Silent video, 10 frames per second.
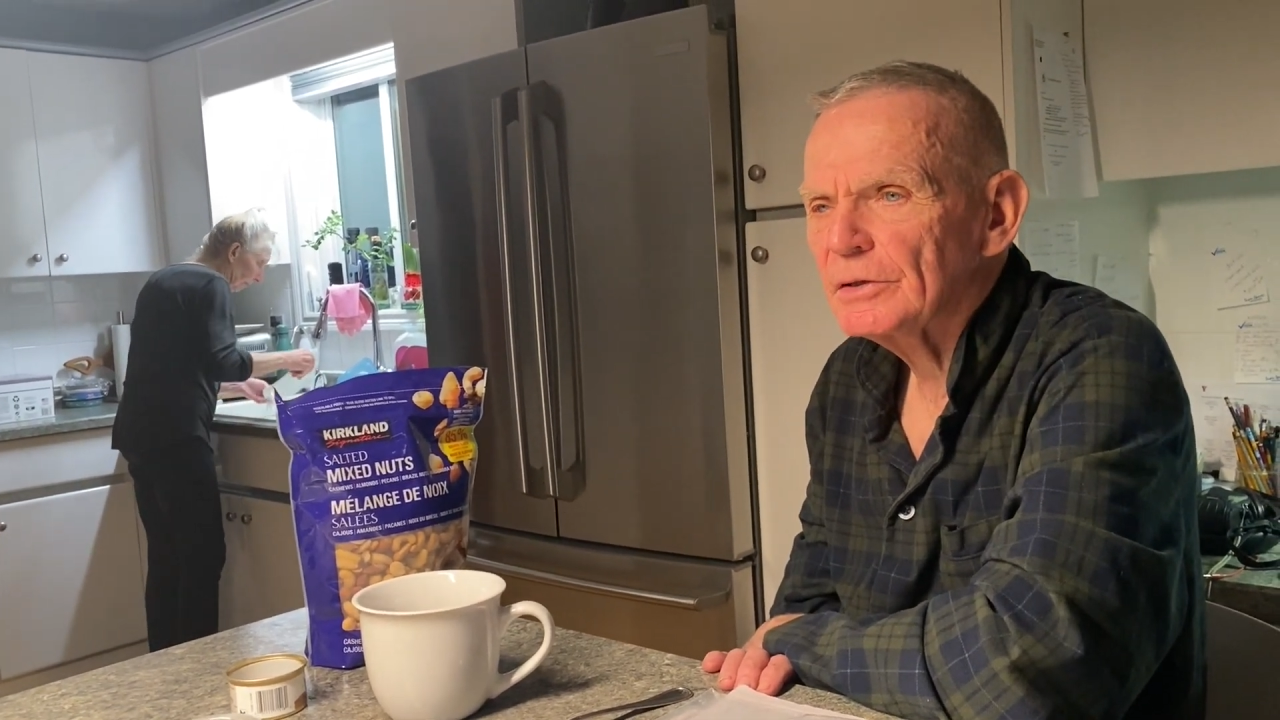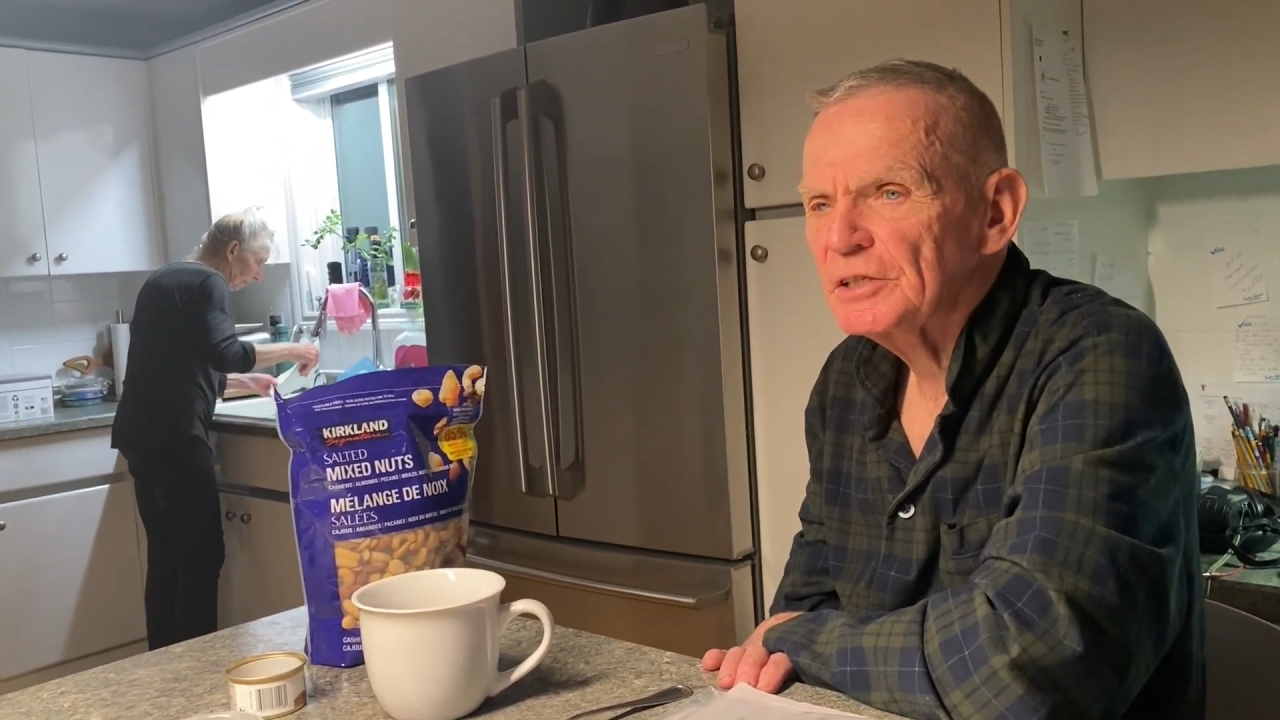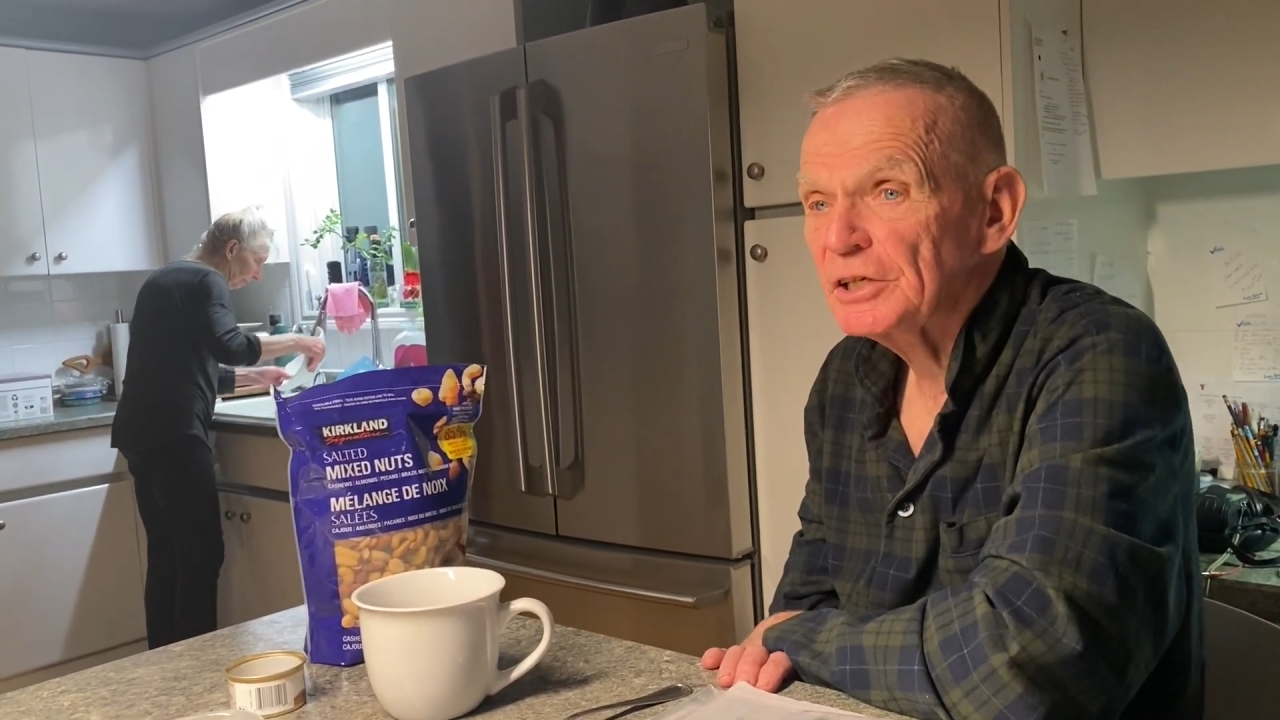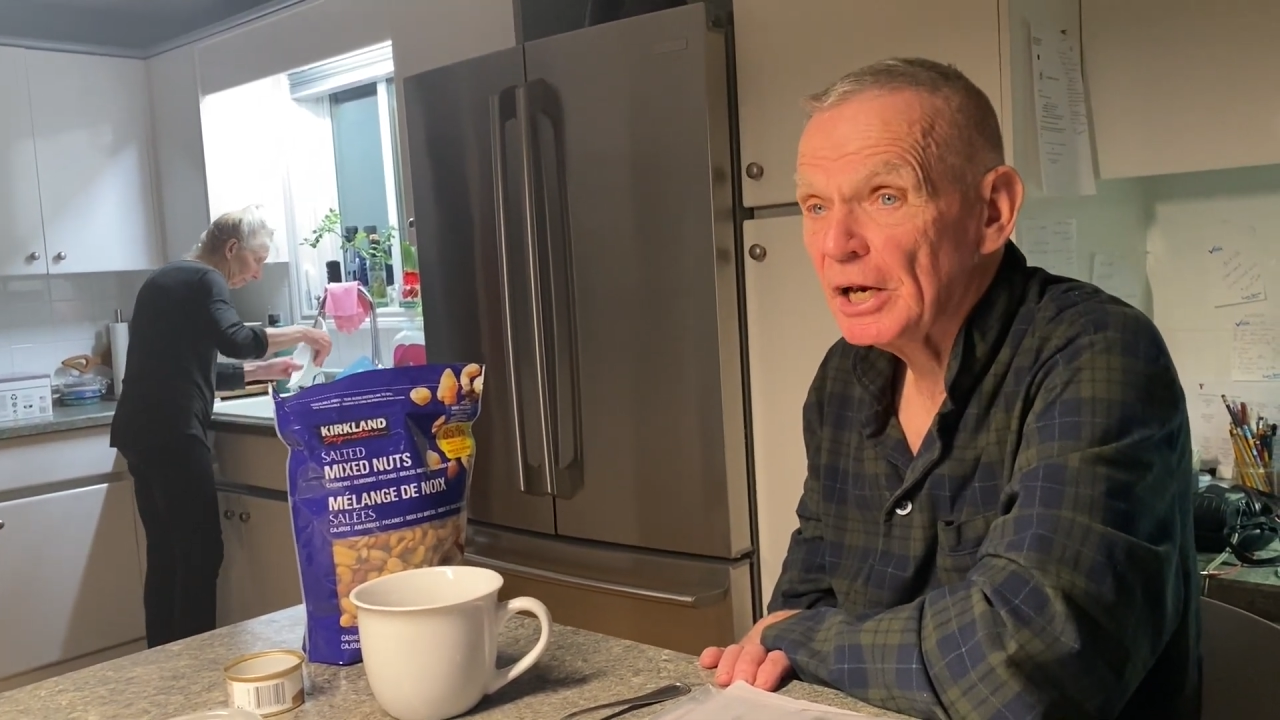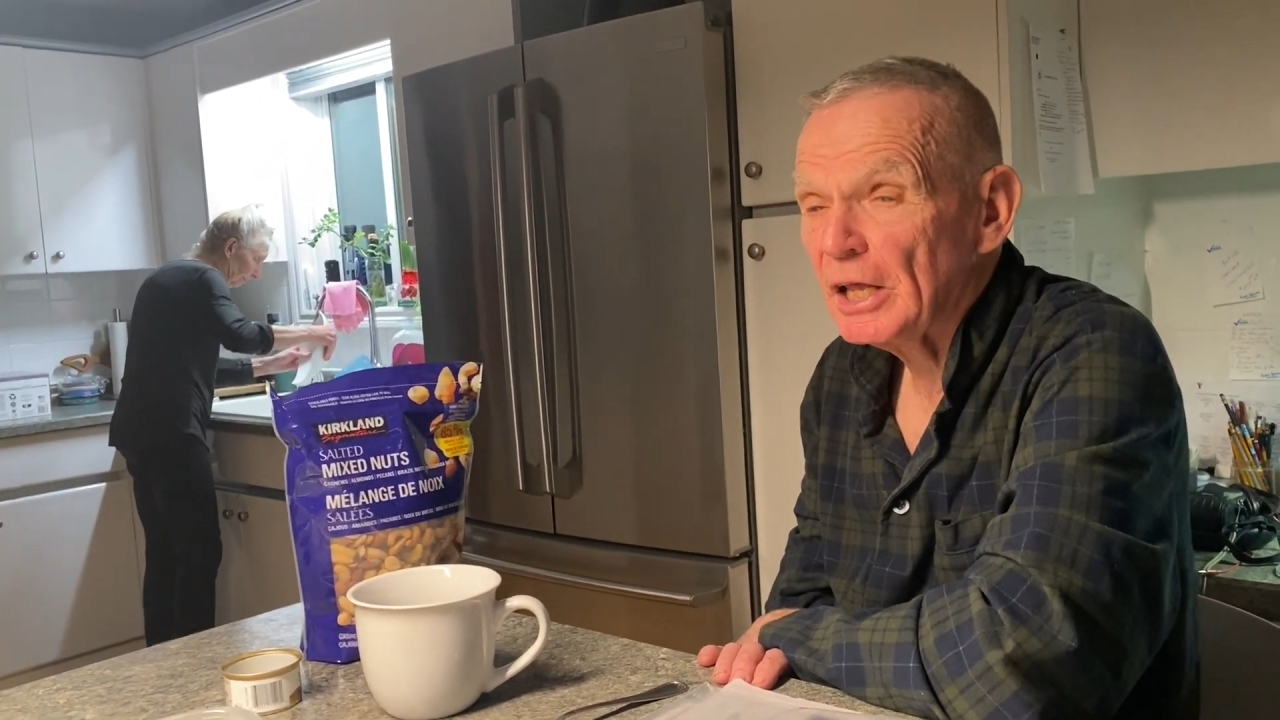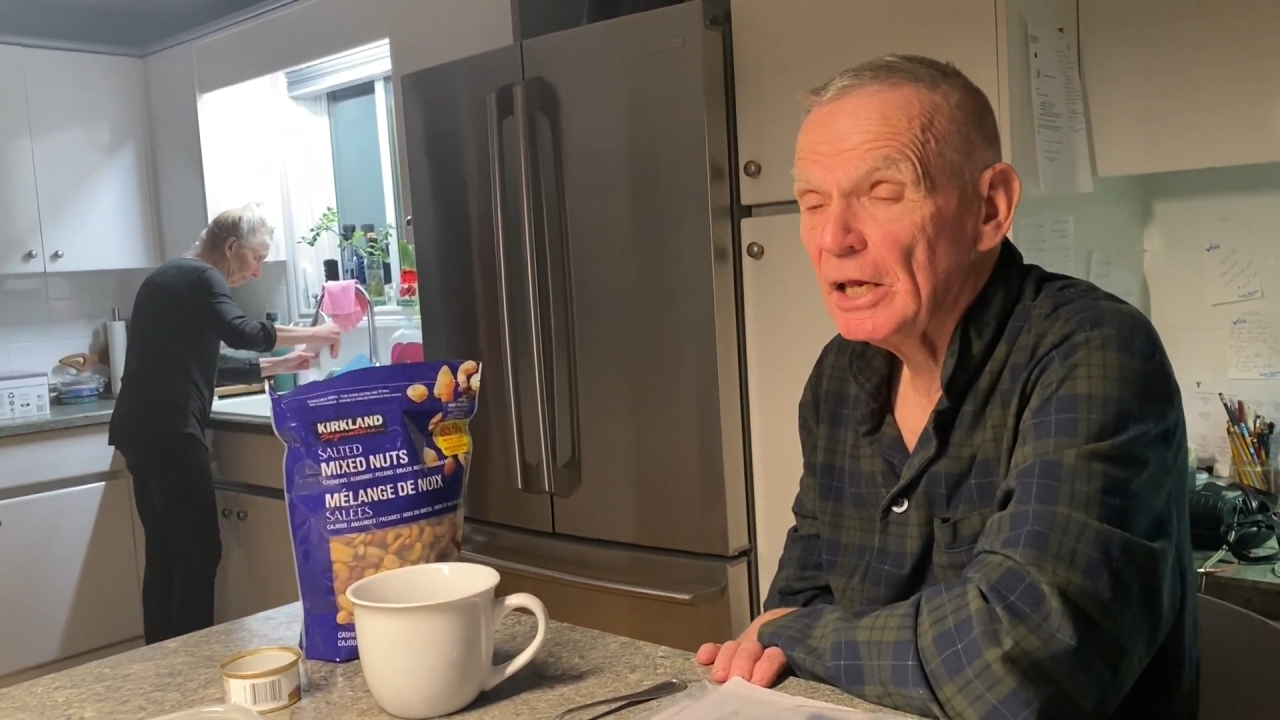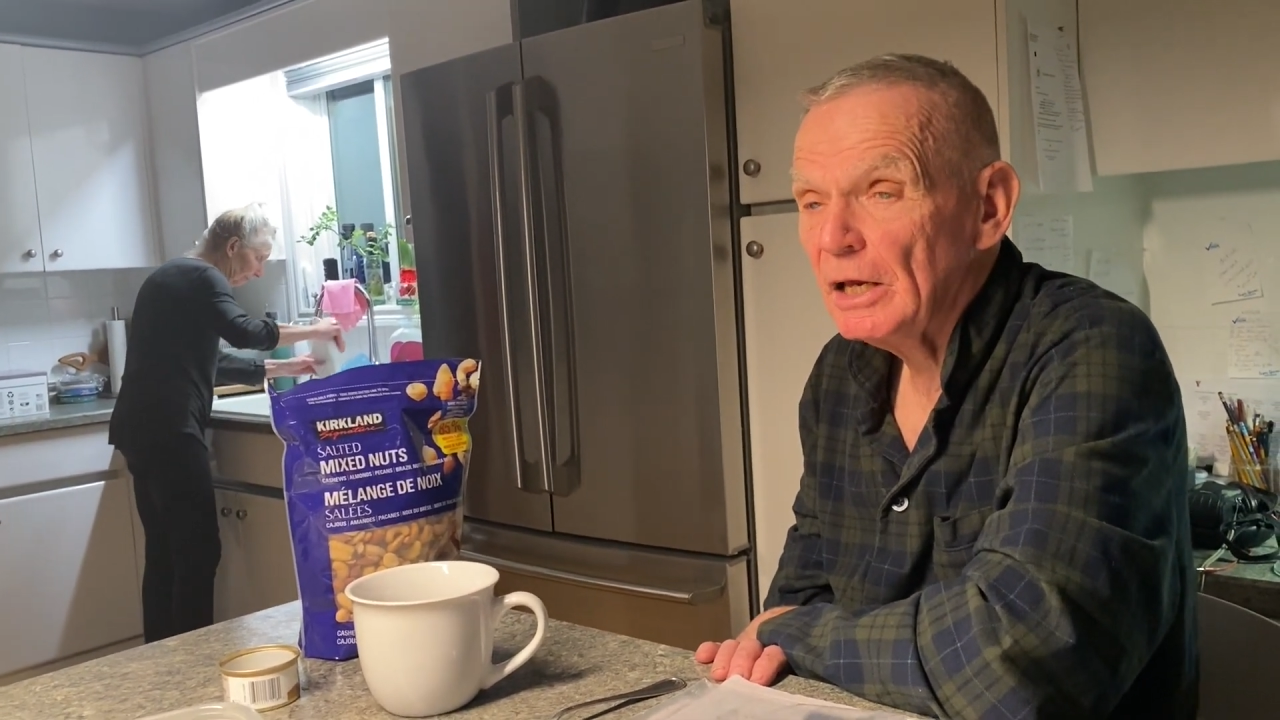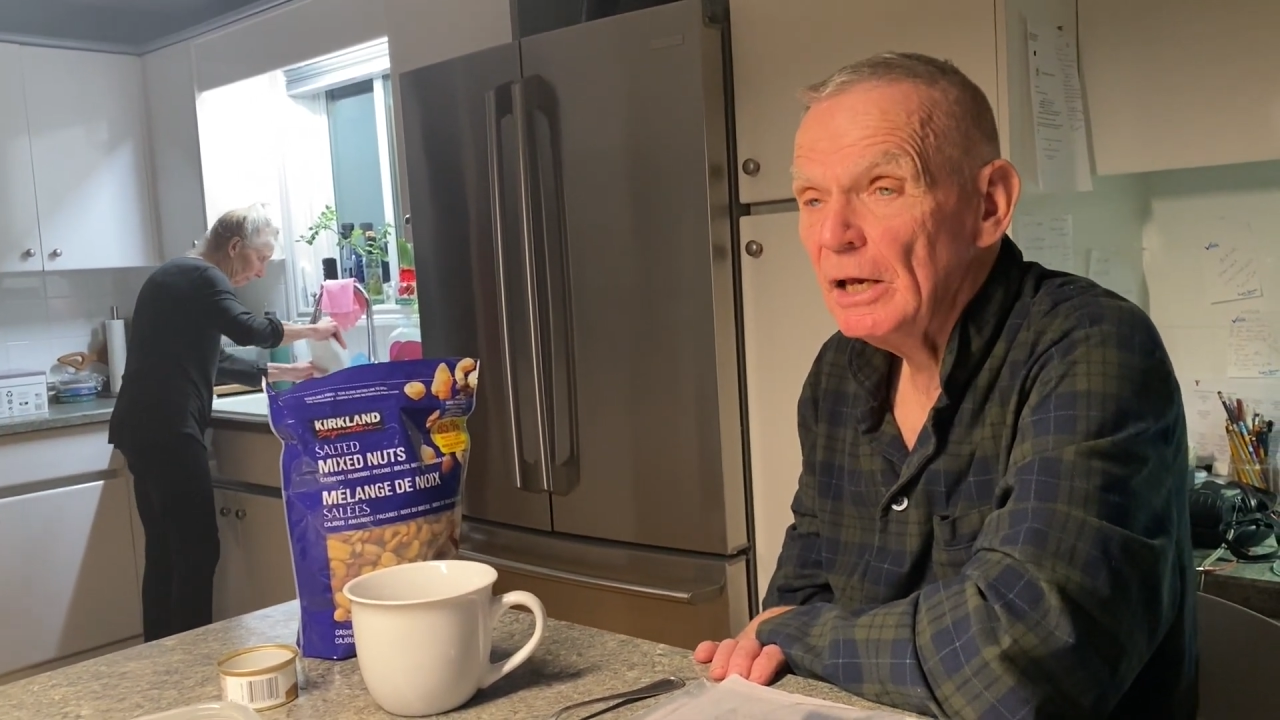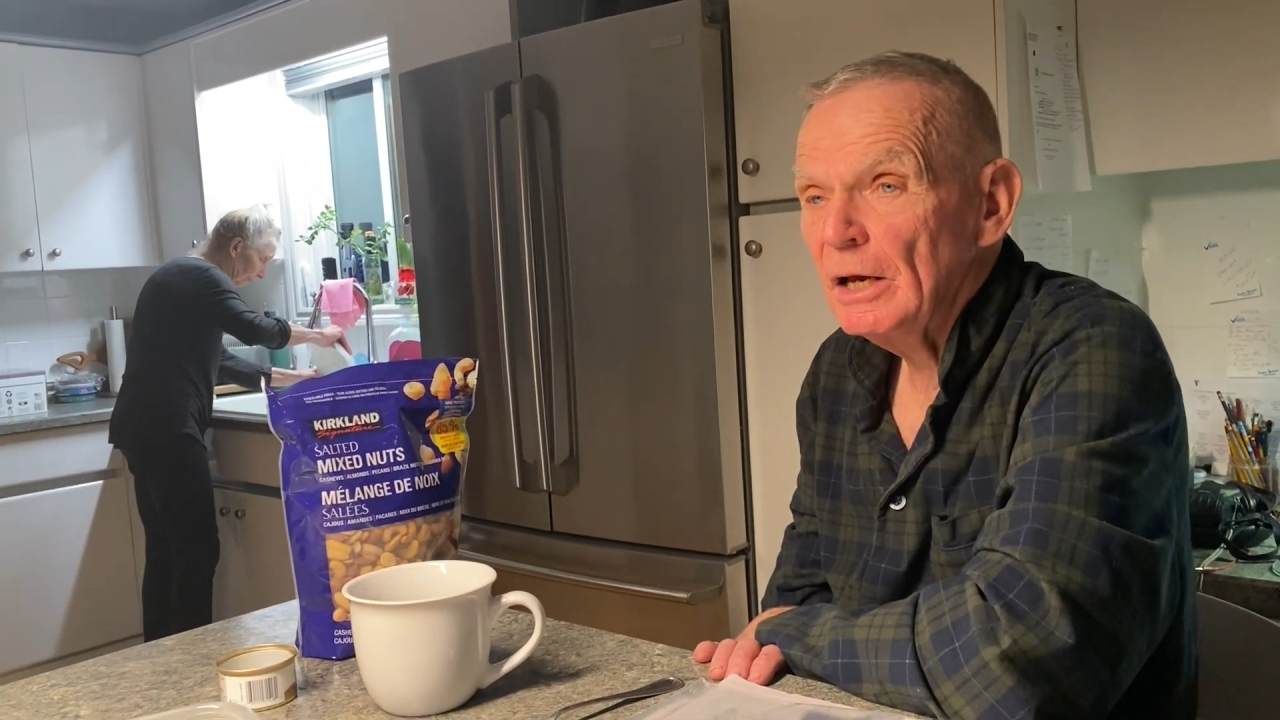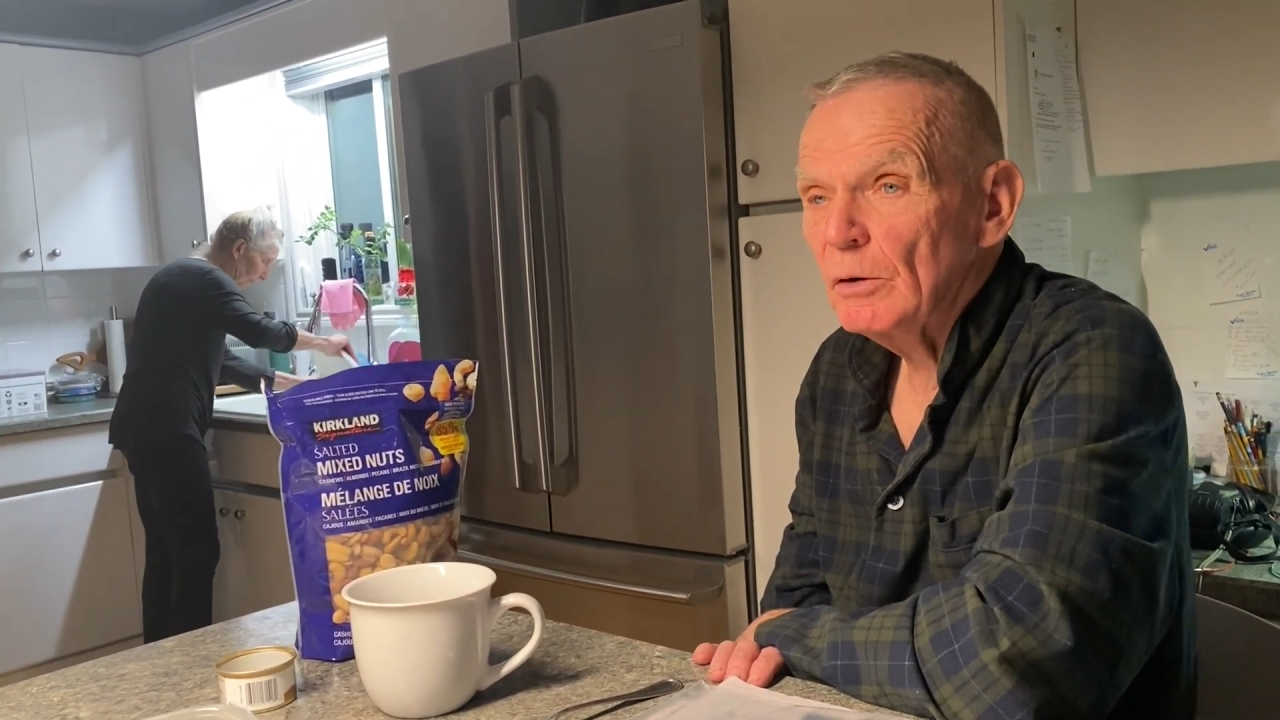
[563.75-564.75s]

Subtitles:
city